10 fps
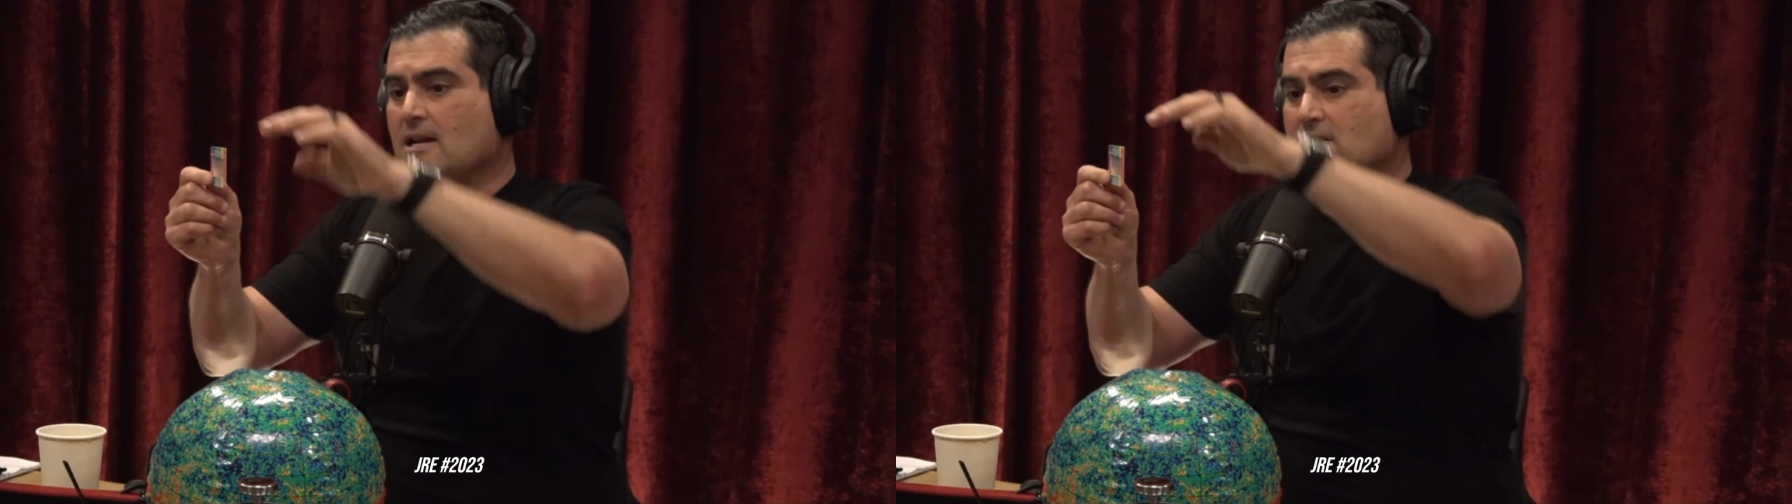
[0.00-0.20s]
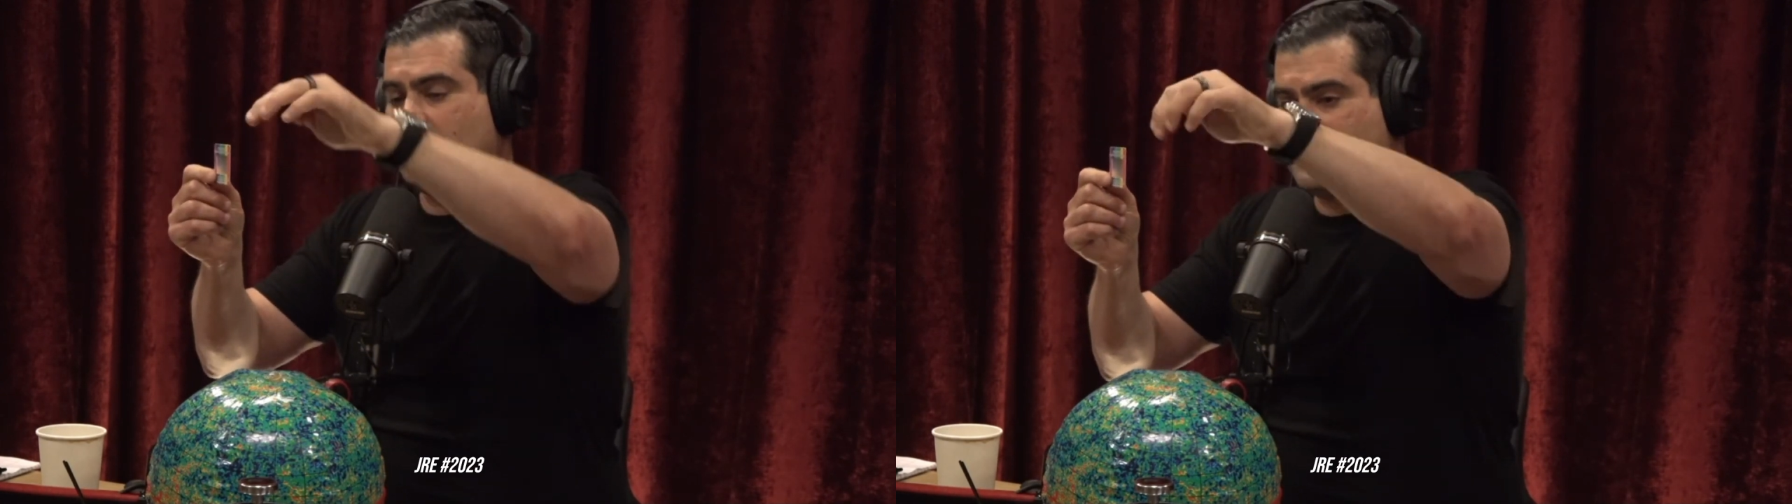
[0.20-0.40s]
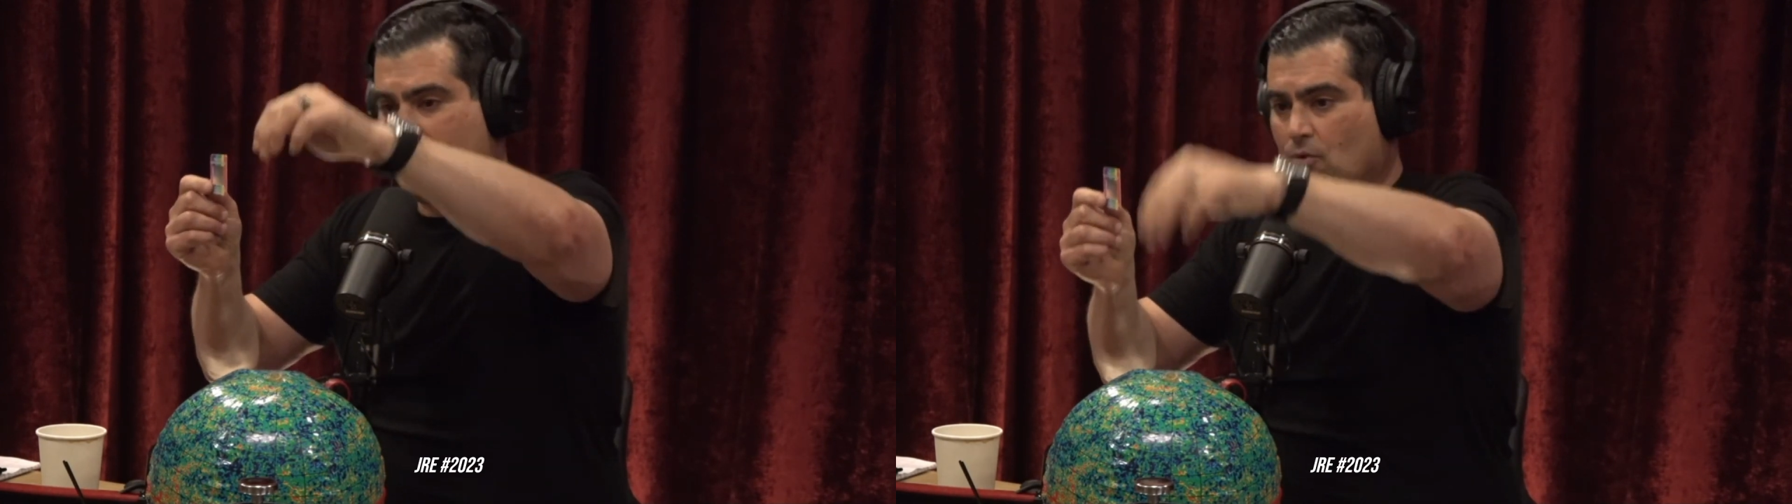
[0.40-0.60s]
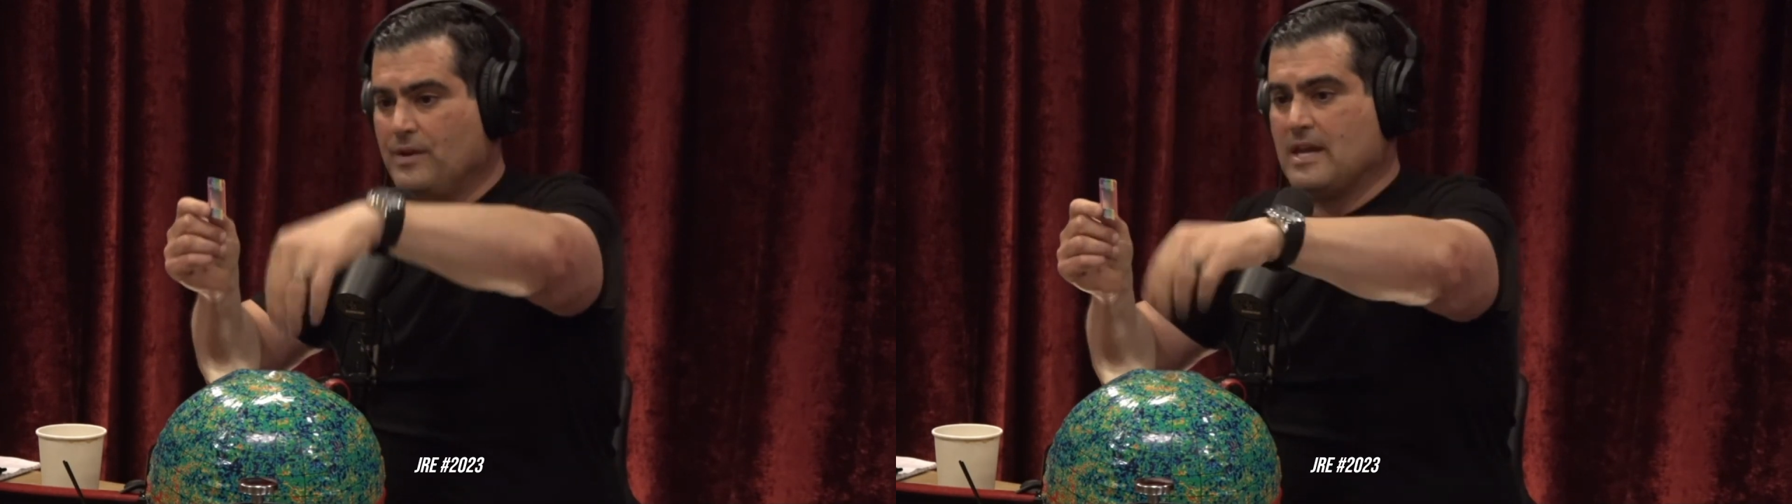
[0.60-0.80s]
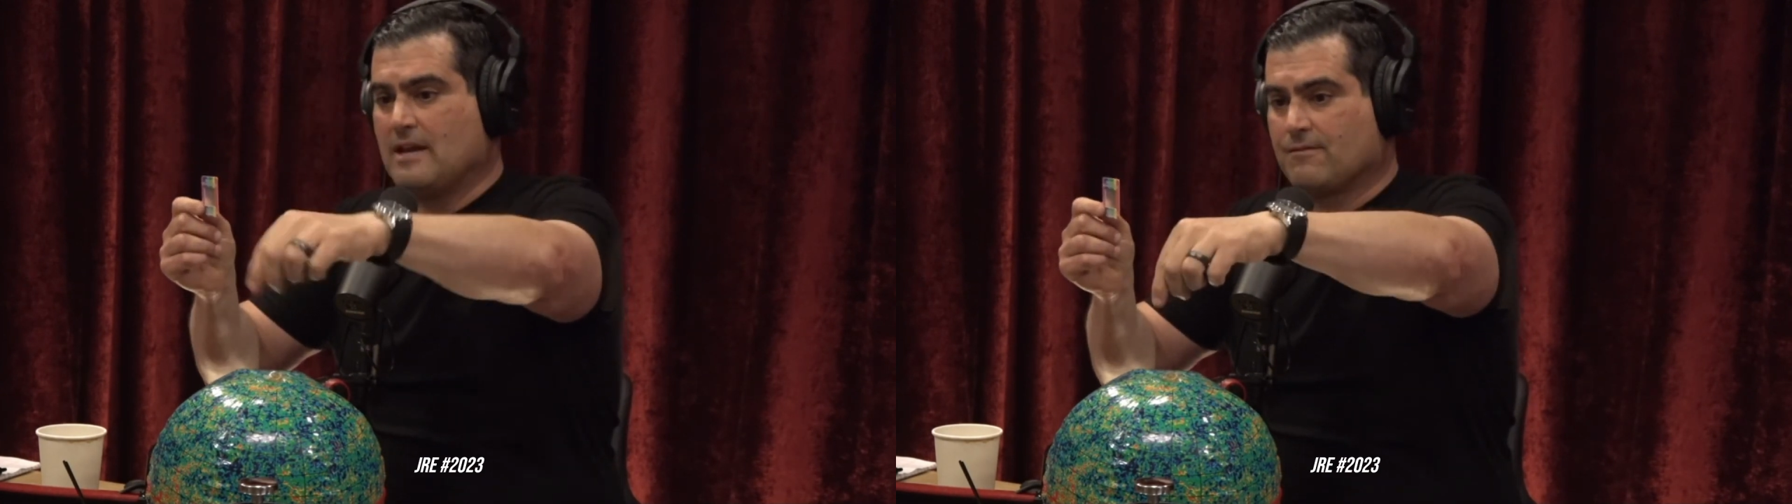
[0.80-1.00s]
such that
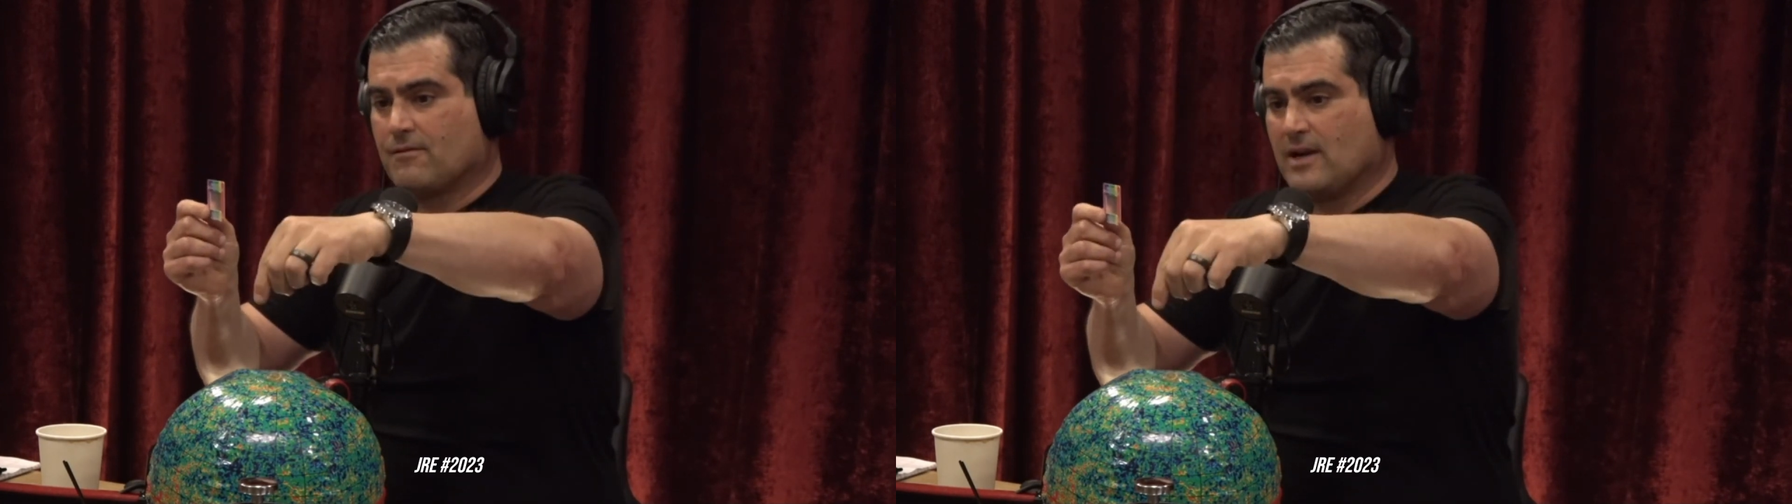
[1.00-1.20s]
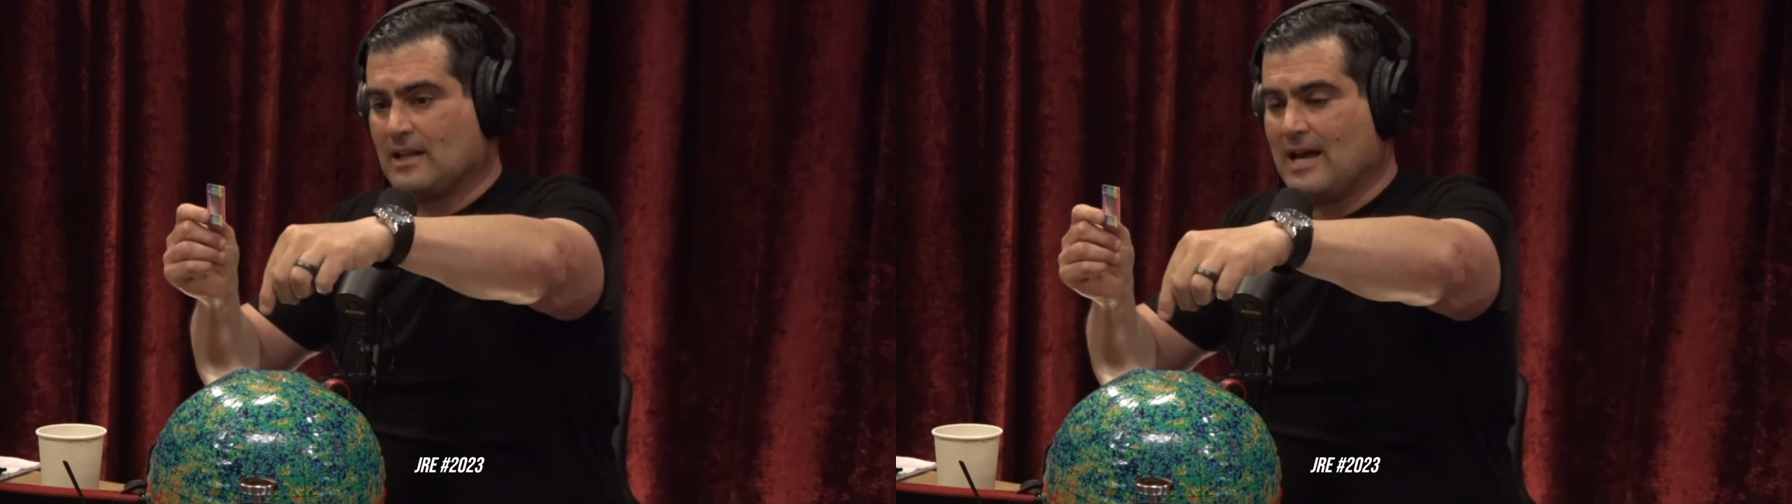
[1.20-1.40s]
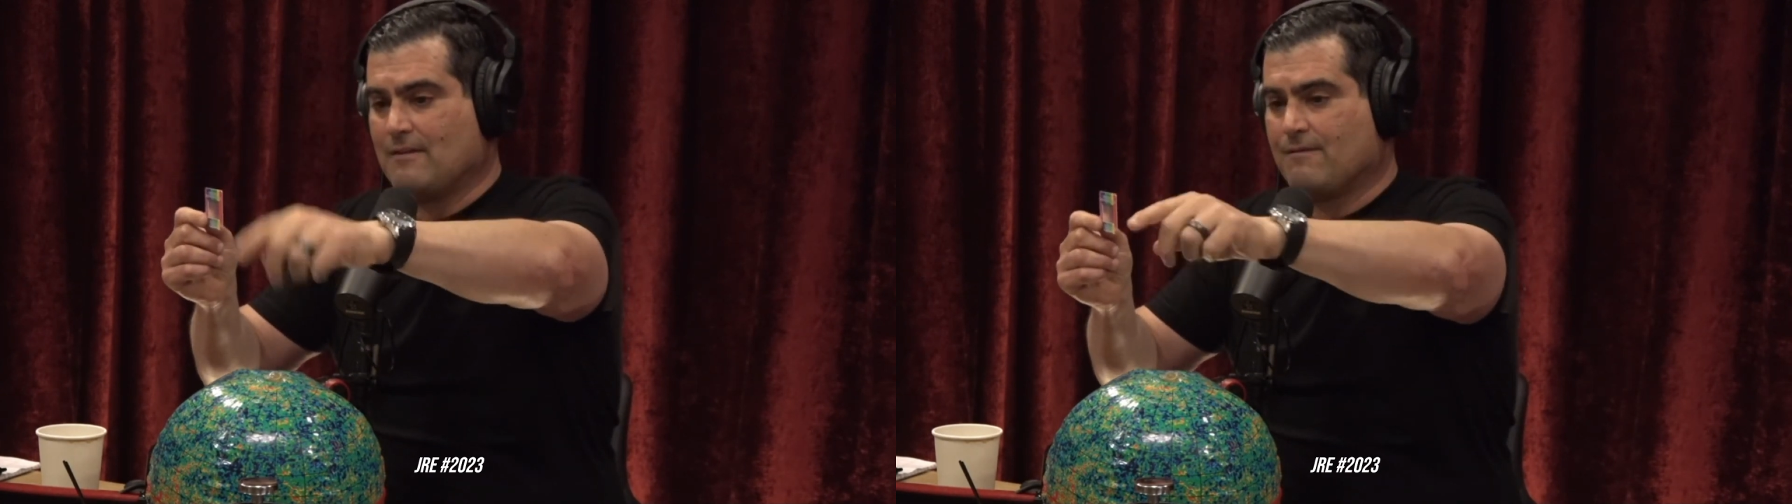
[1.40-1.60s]
only infrared light